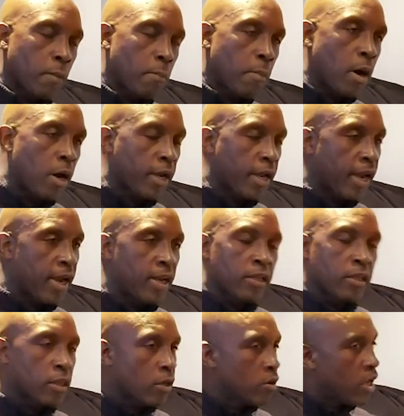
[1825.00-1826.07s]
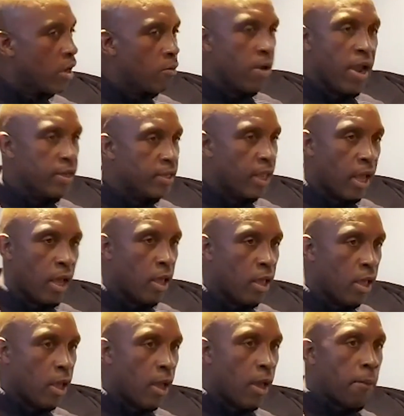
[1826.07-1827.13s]
Mark Kaler. So we had that.
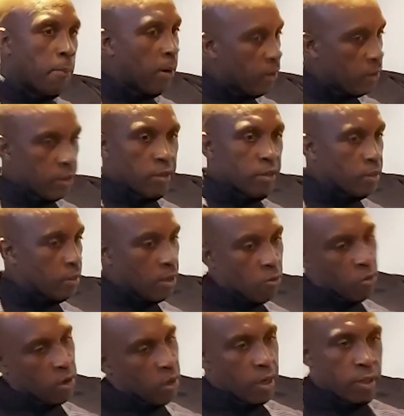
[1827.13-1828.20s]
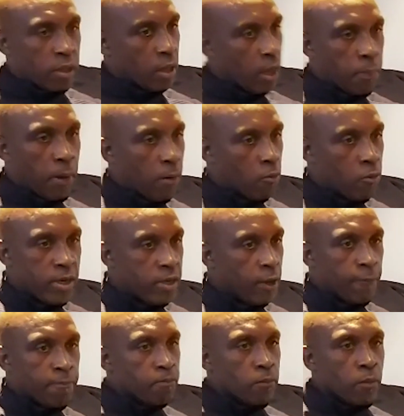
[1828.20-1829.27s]
But see, when I step up,
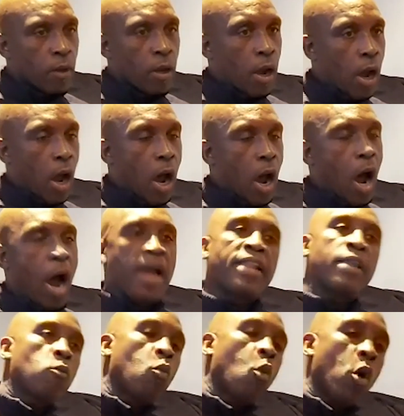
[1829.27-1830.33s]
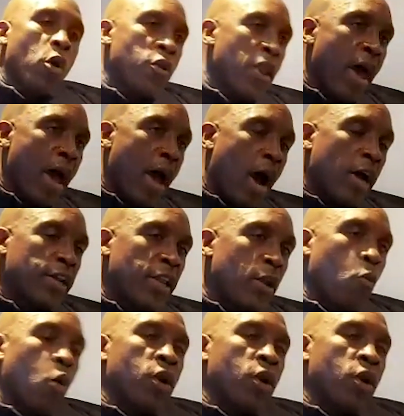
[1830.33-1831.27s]
I didn't want that. I didn't want.